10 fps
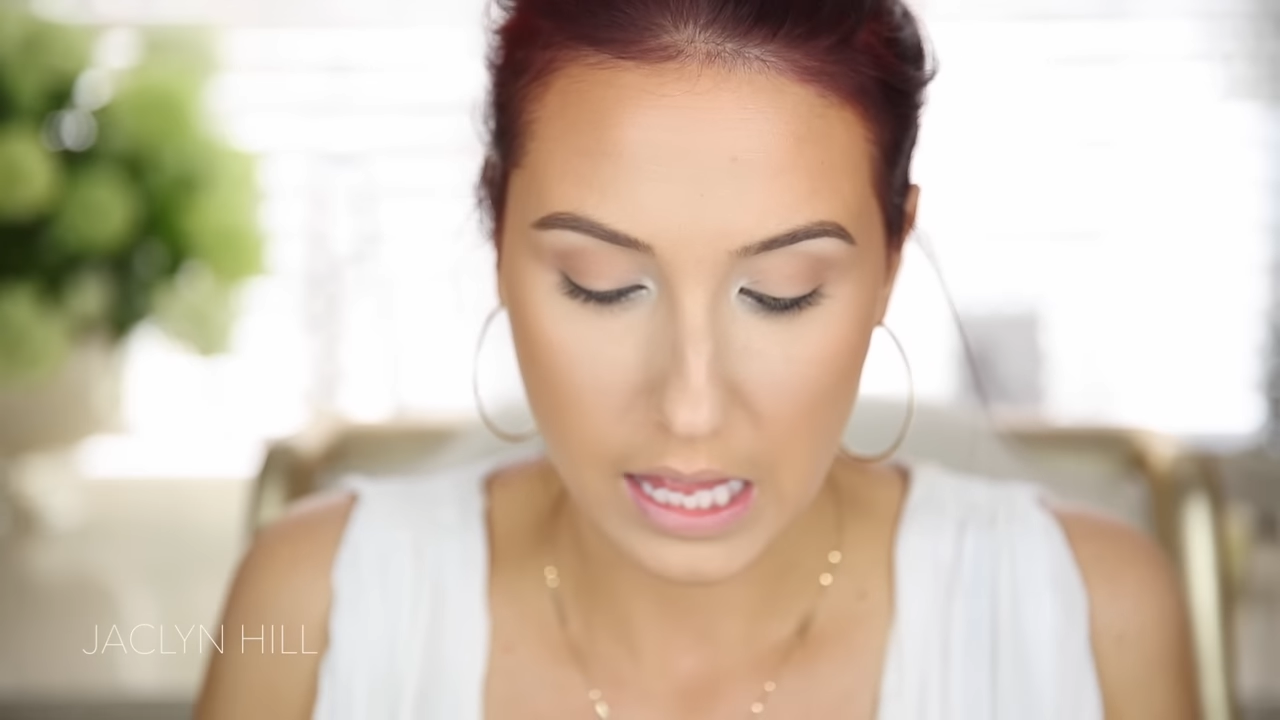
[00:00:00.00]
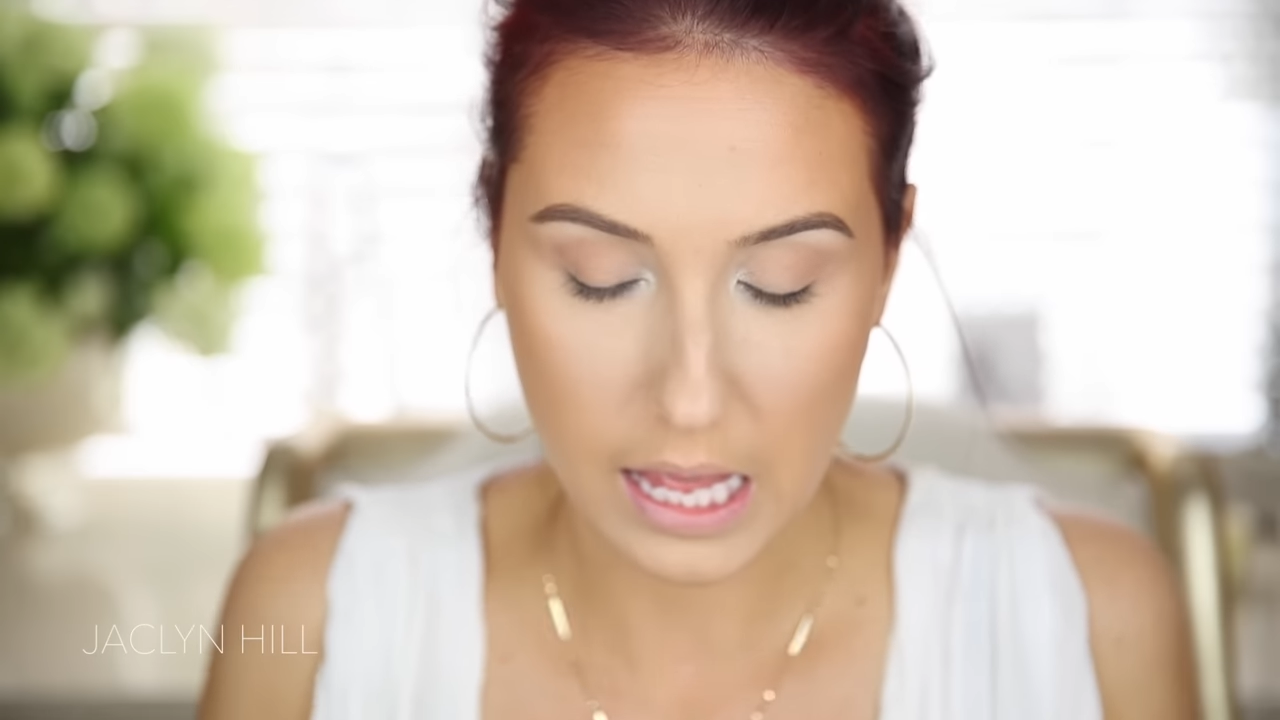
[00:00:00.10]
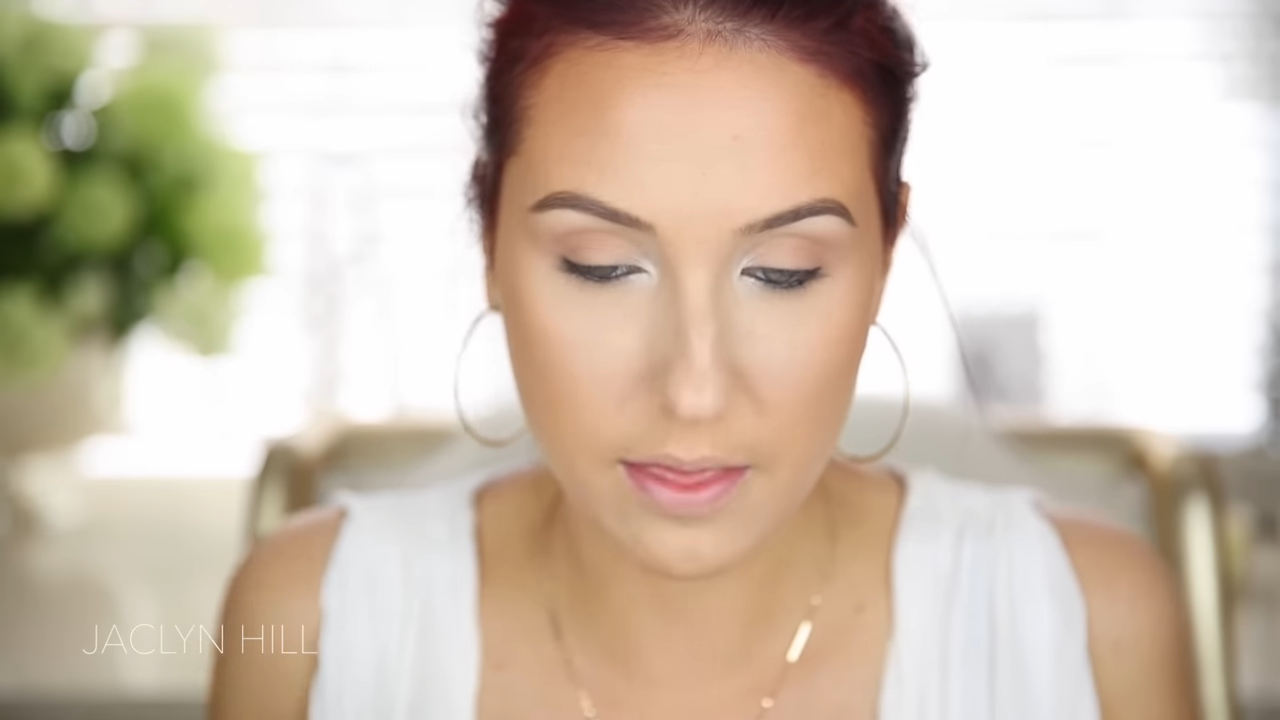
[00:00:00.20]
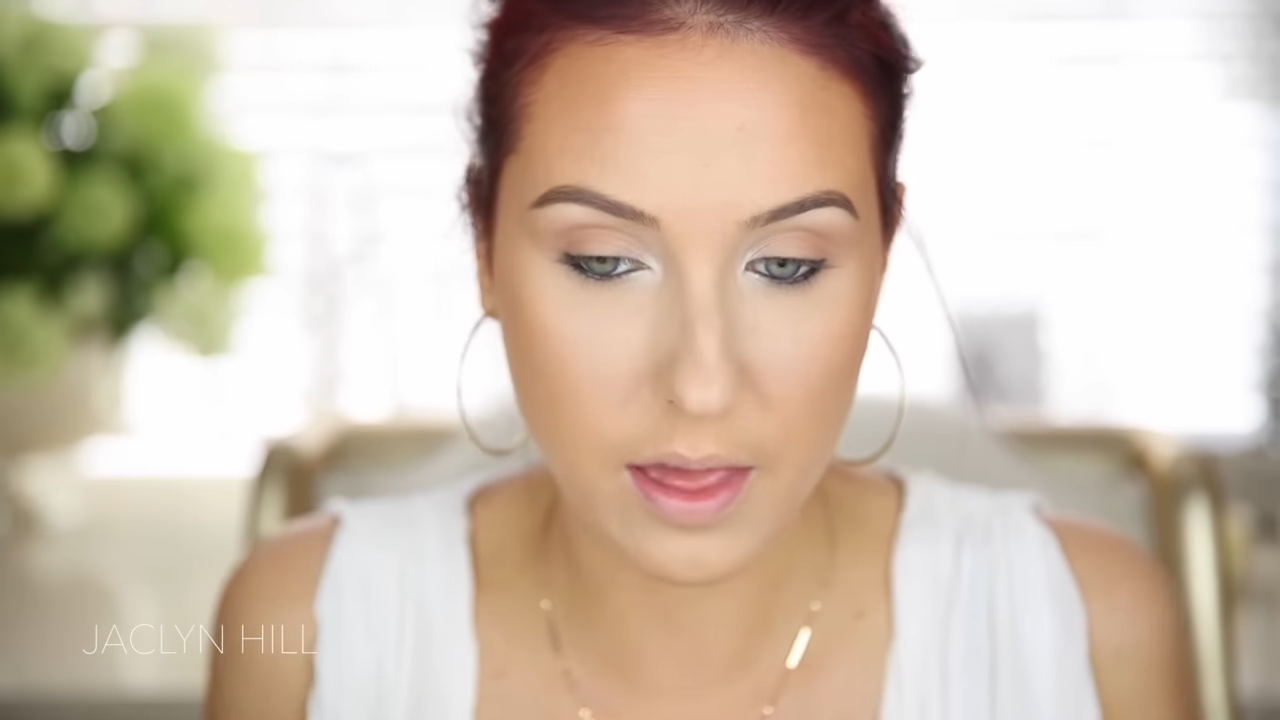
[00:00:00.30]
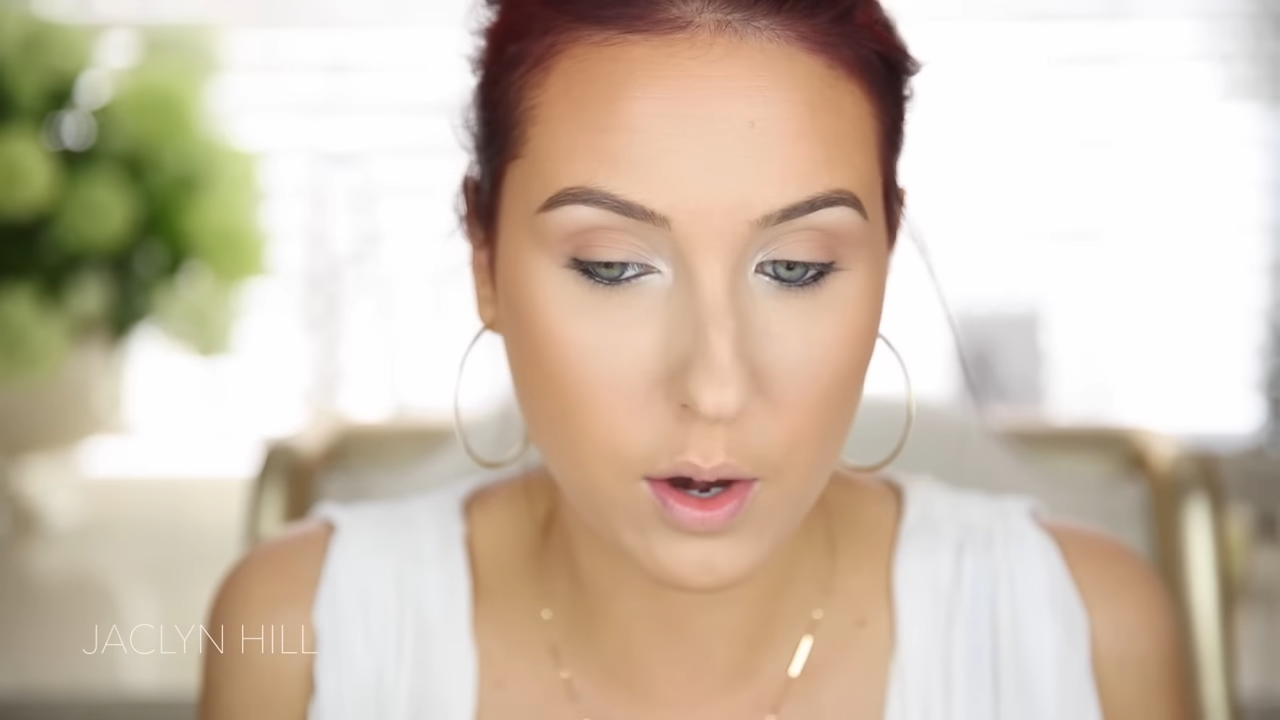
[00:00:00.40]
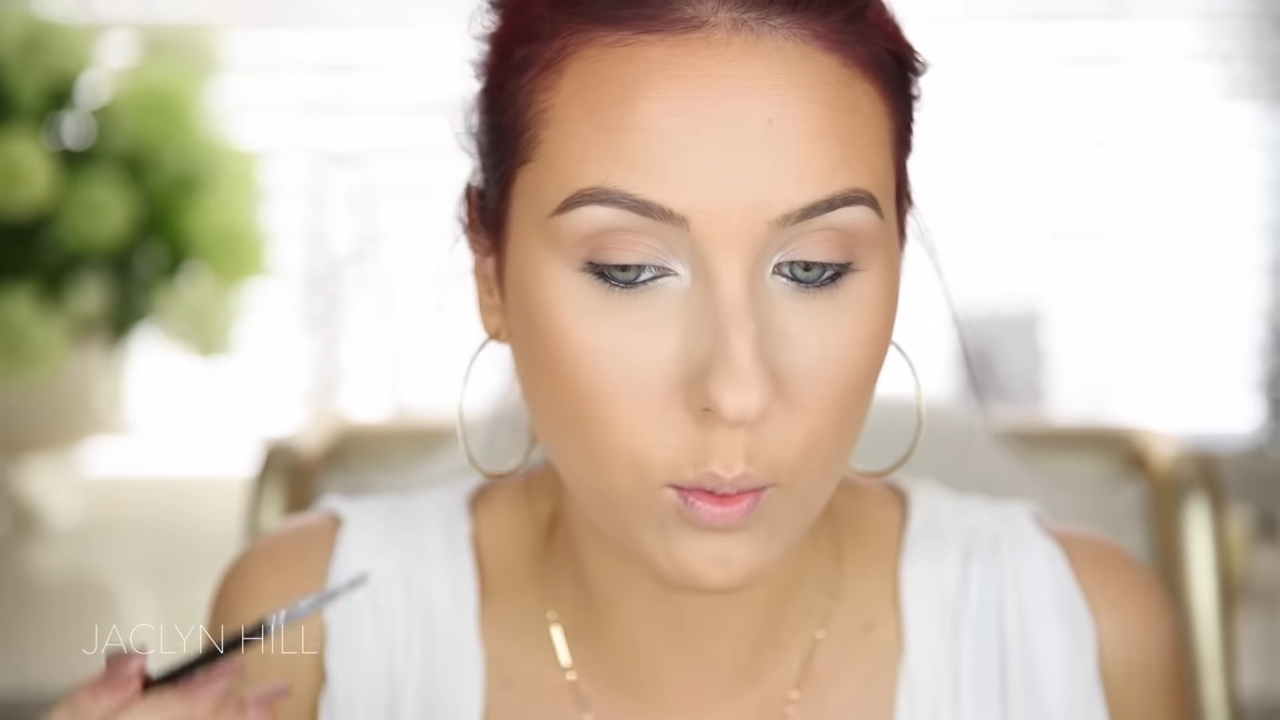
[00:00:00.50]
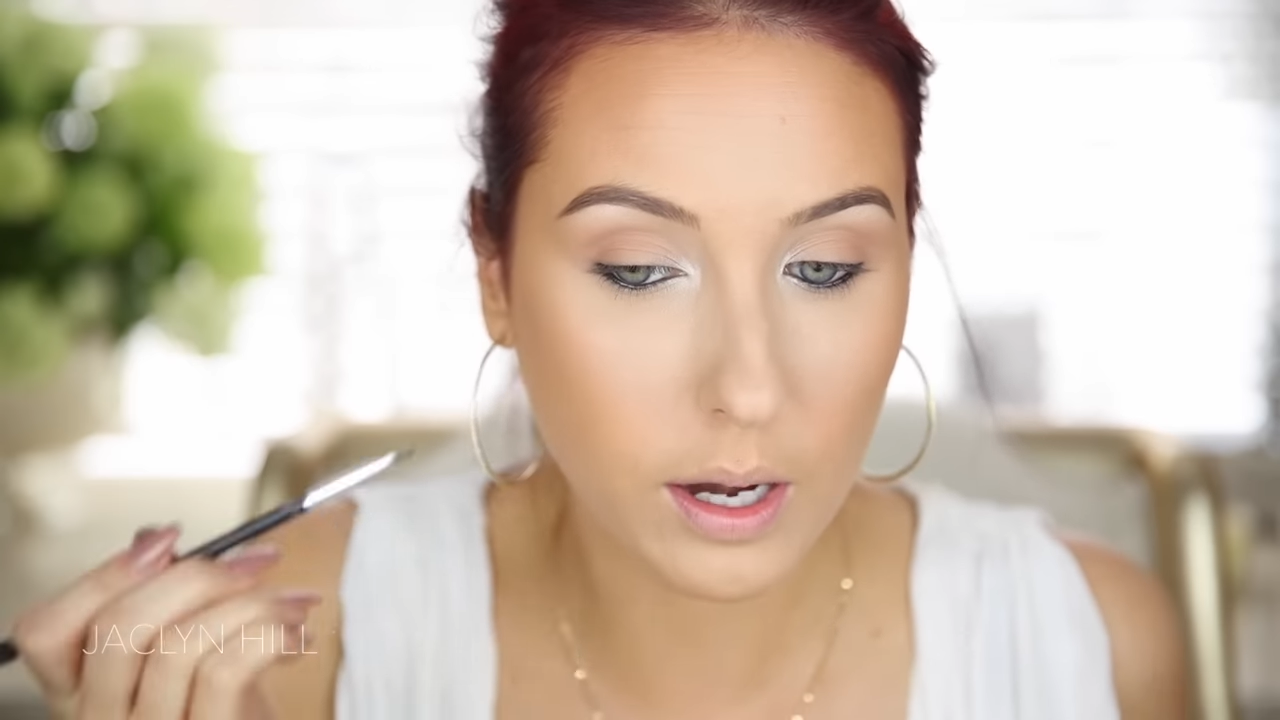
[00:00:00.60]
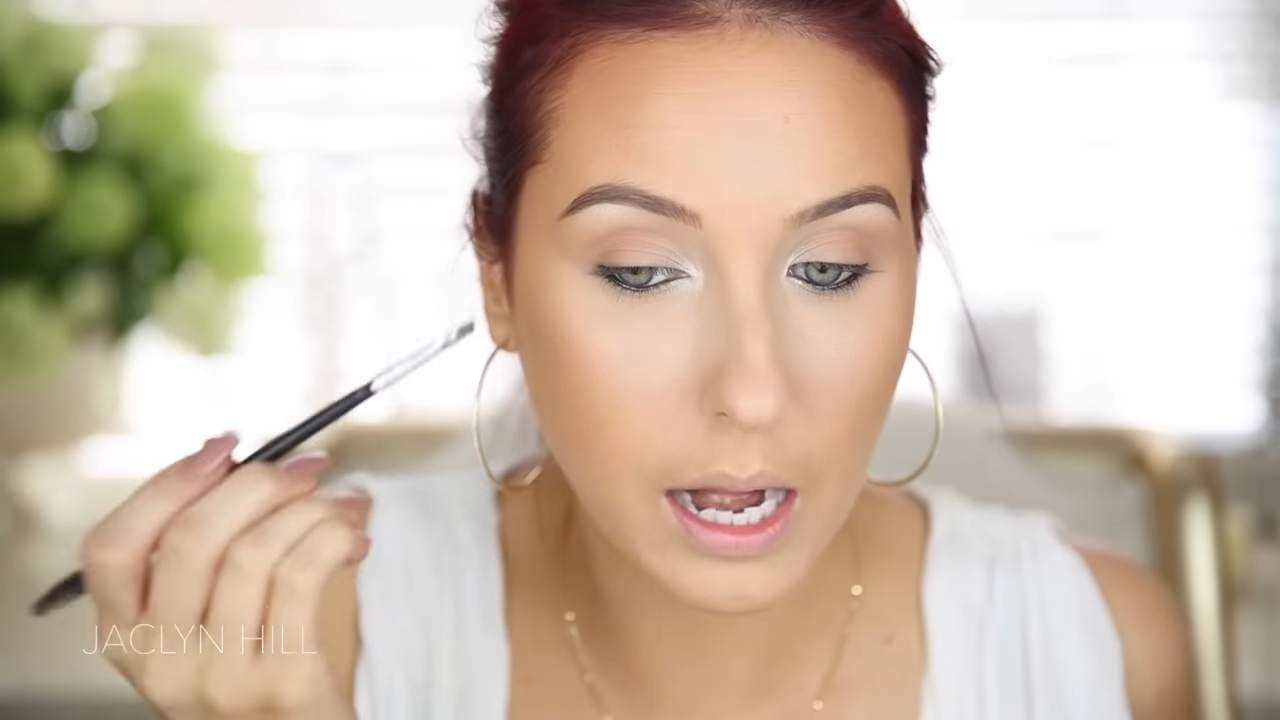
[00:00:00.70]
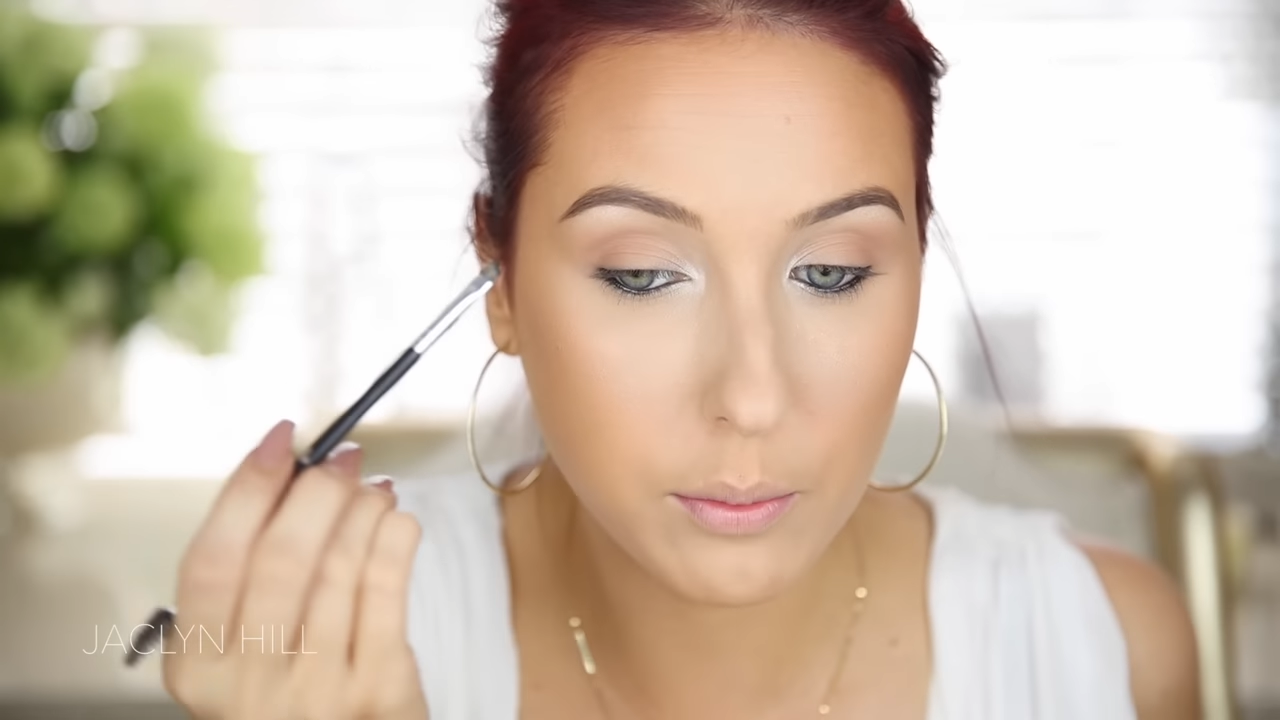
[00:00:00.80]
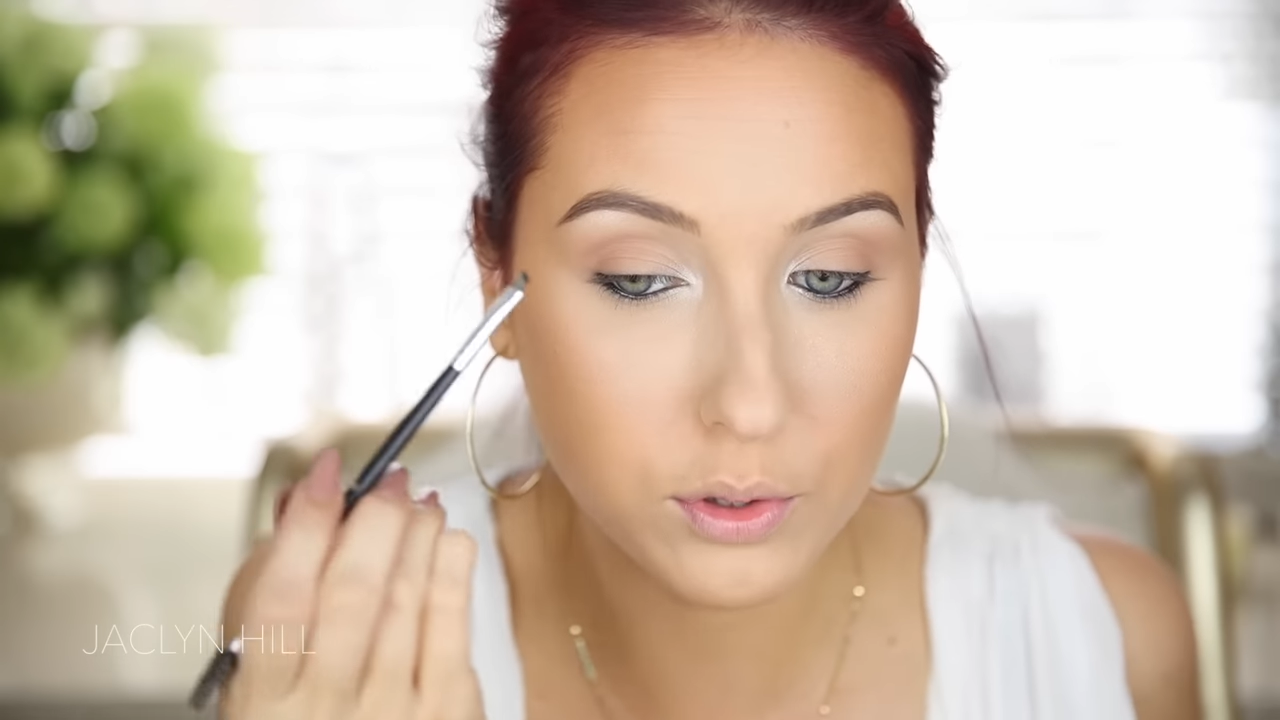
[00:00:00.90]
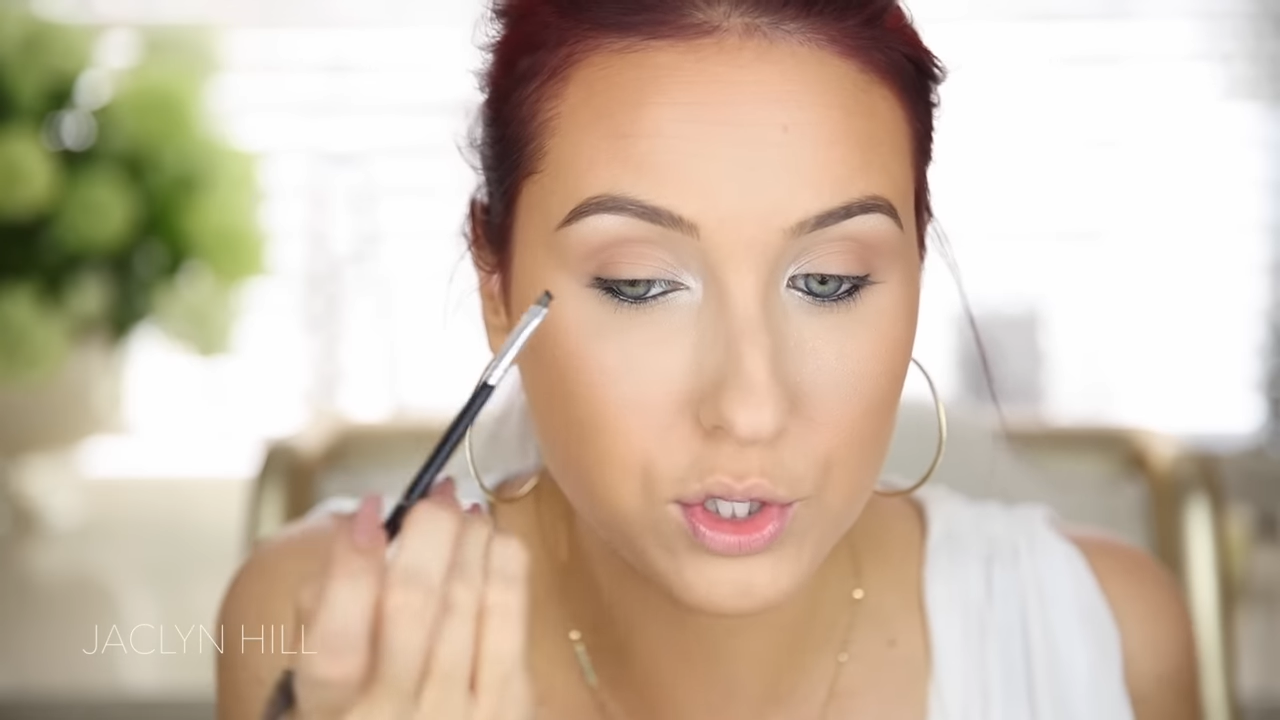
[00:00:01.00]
And then what I will